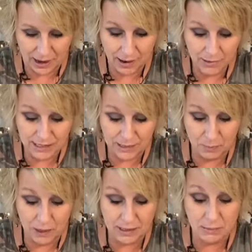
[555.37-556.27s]
I was
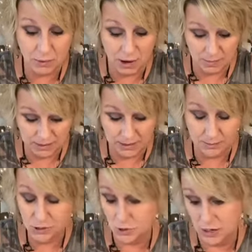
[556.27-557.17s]
expecting probably
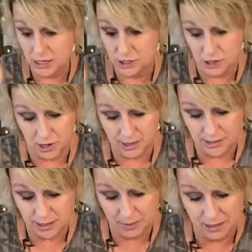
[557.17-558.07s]
some
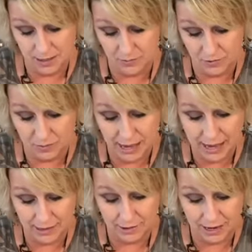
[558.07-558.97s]
screenshots coming in from
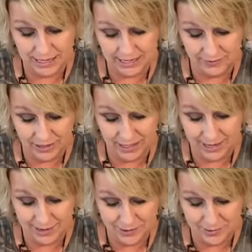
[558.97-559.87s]
that crazy
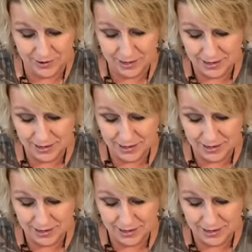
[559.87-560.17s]
video.